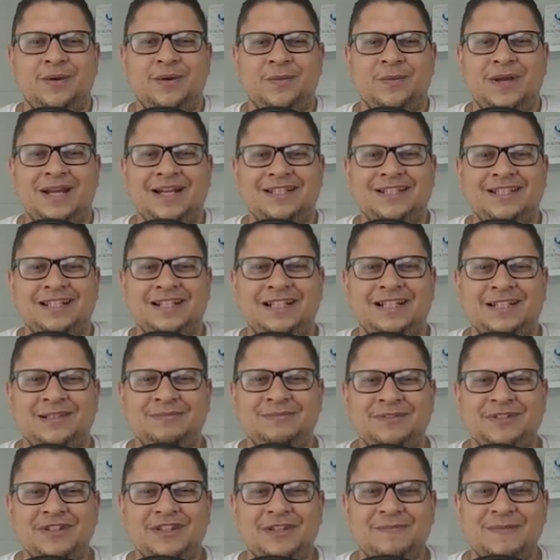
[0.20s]

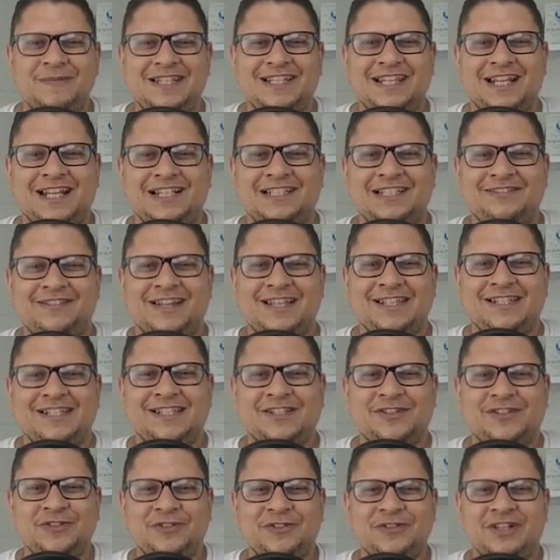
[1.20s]
Welcome to the Medical Device
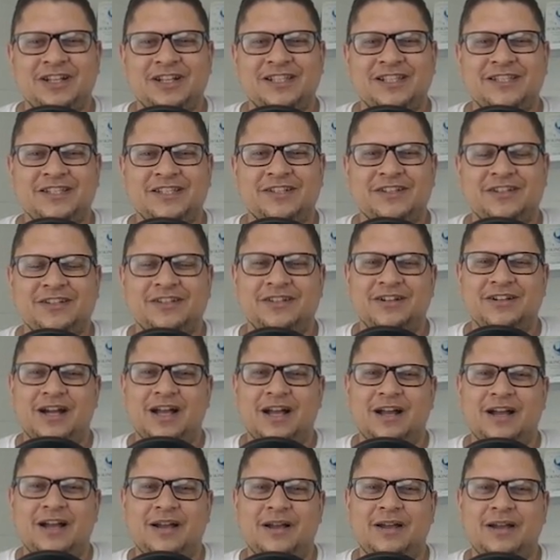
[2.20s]
School. So
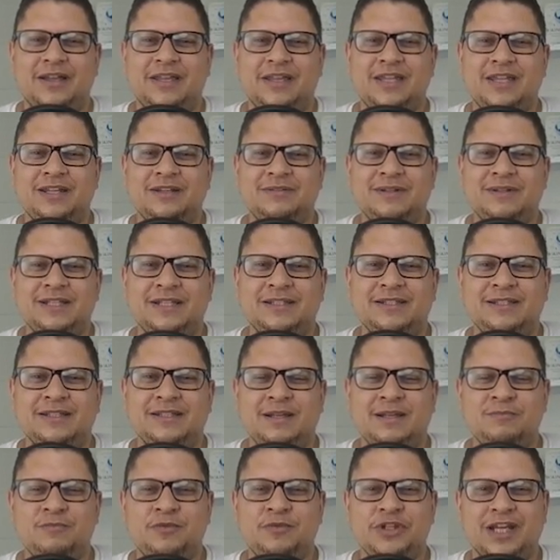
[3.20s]
here is
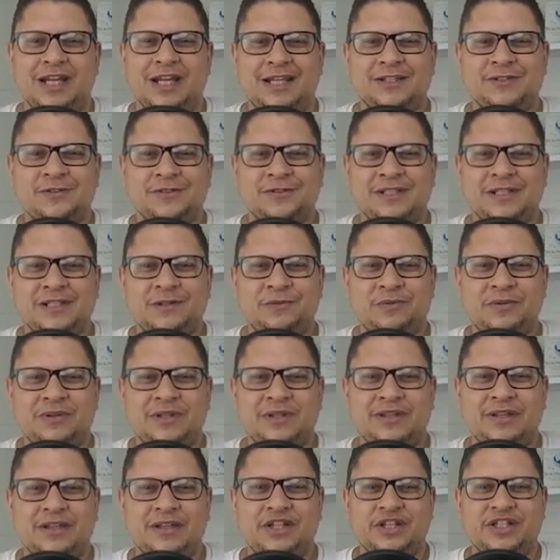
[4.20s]
Munir Al-Azuzi
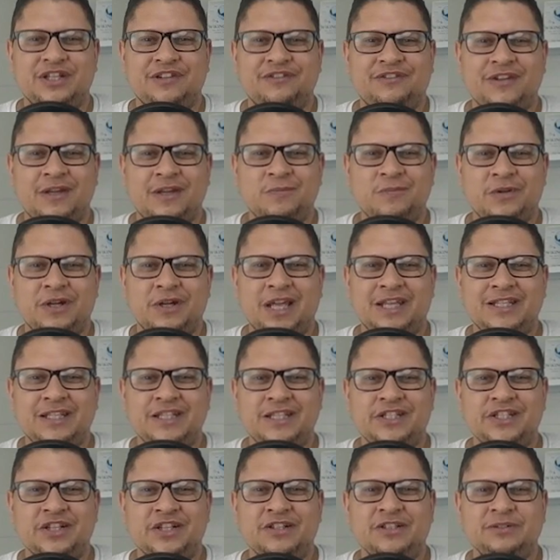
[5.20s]
with Stefan
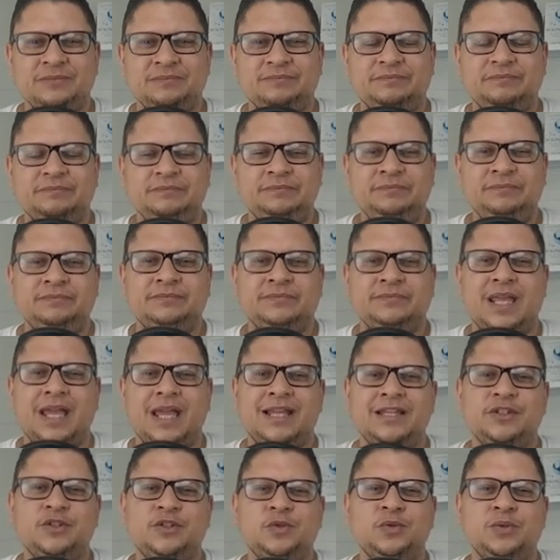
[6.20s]
Boleininger.
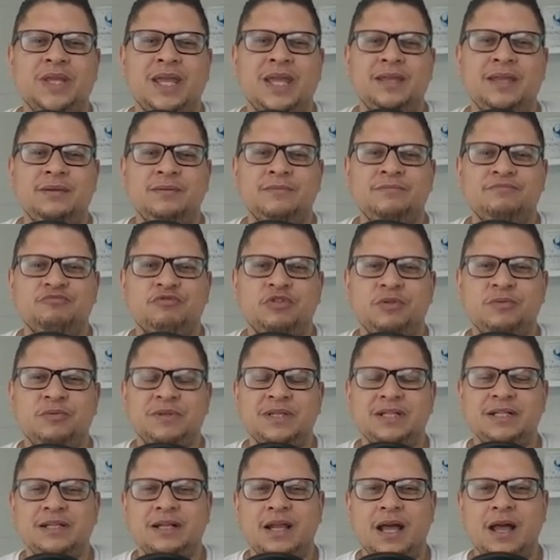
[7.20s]
And today we
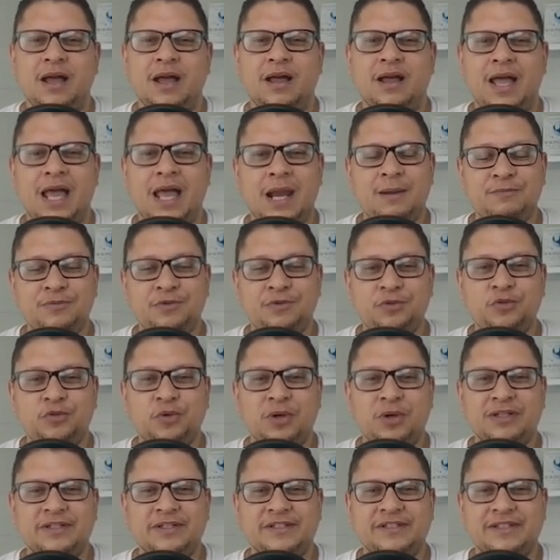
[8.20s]
will help you
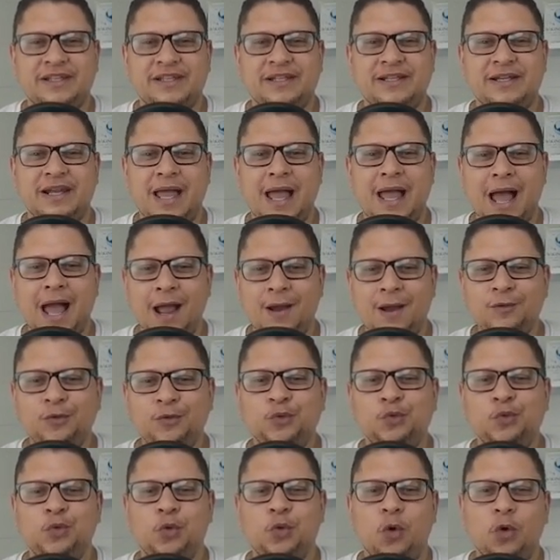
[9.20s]
to understand
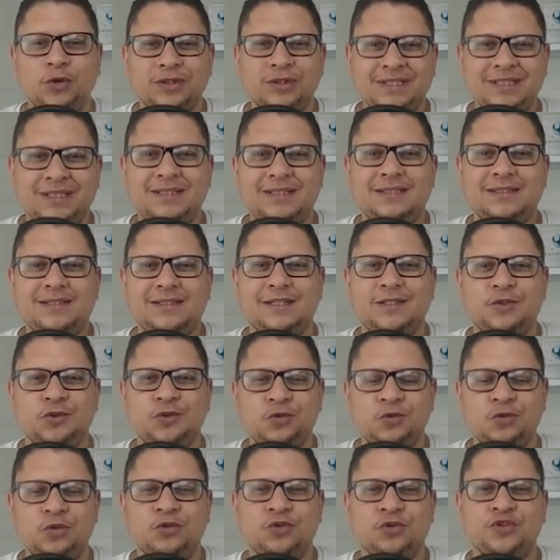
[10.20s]
how to audit
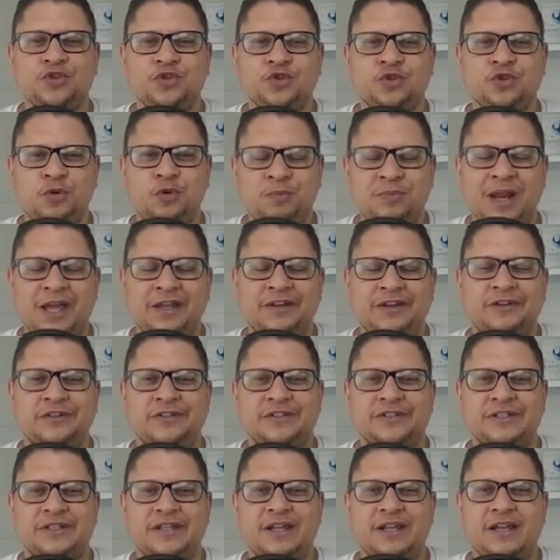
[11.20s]
your
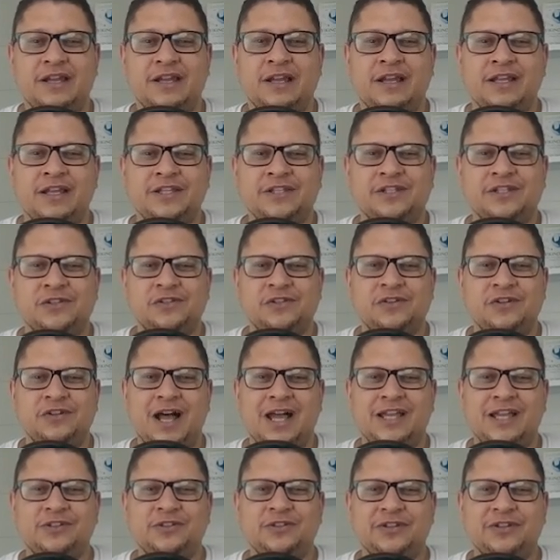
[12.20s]
suppliers. So
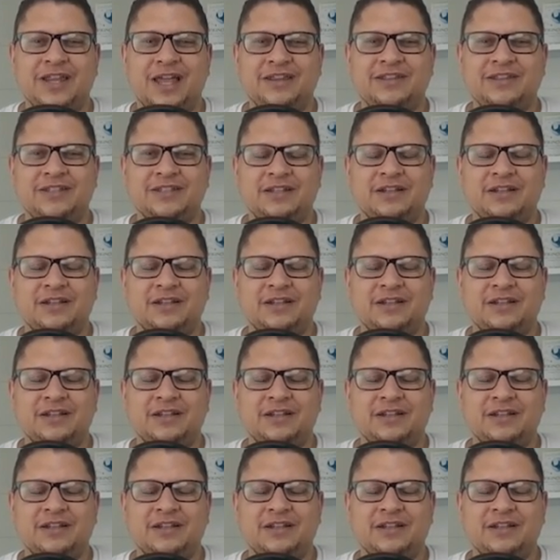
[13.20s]
I know that